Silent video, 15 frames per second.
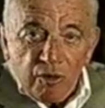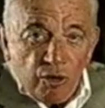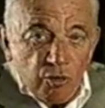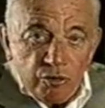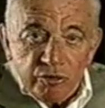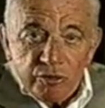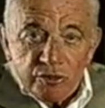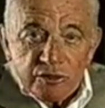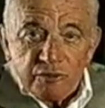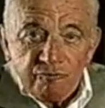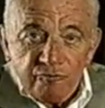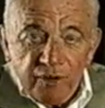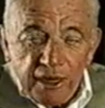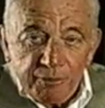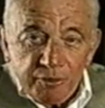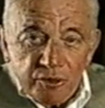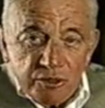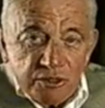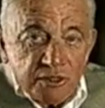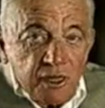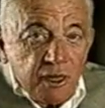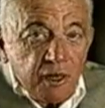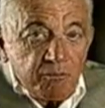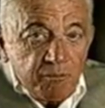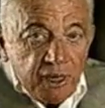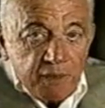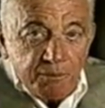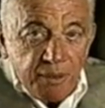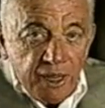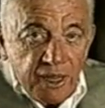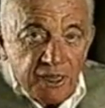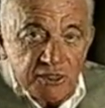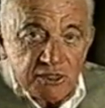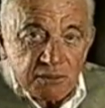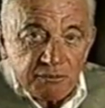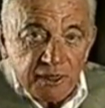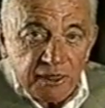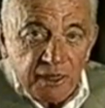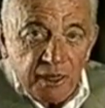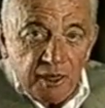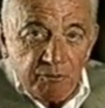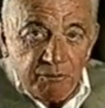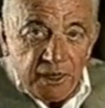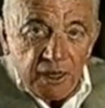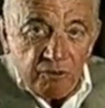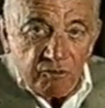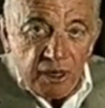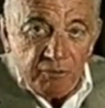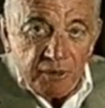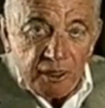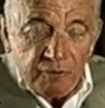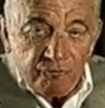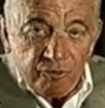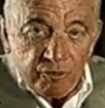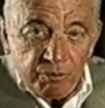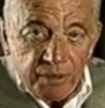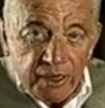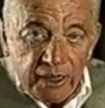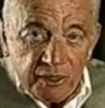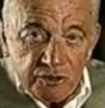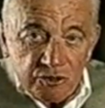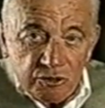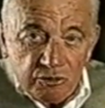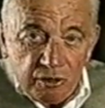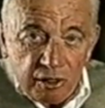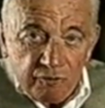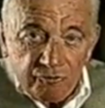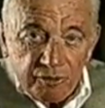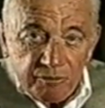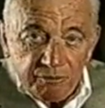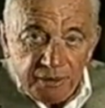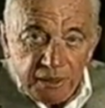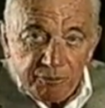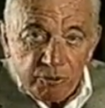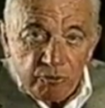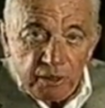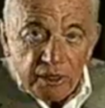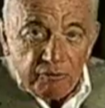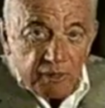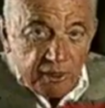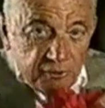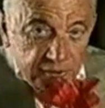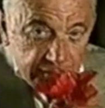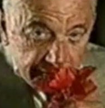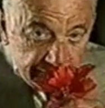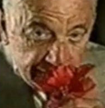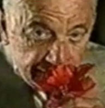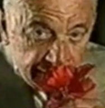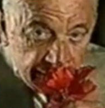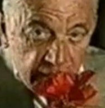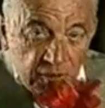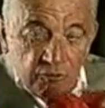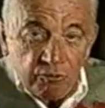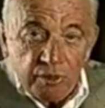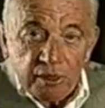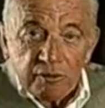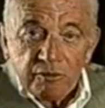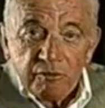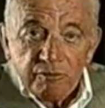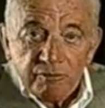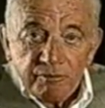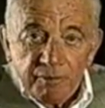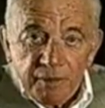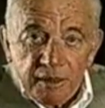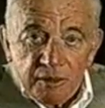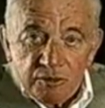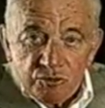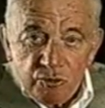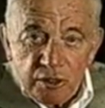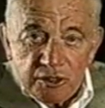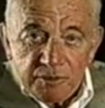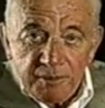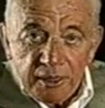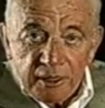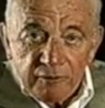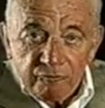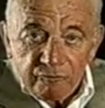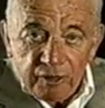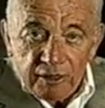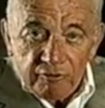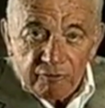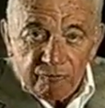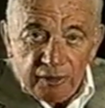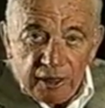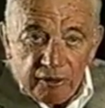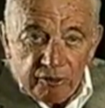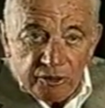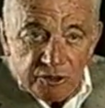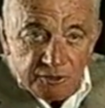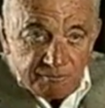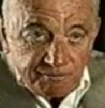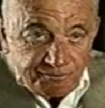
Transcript: odors and vapors, might possibly be a remedy for plague. So often people went around with sweet smelling fragrant flowers.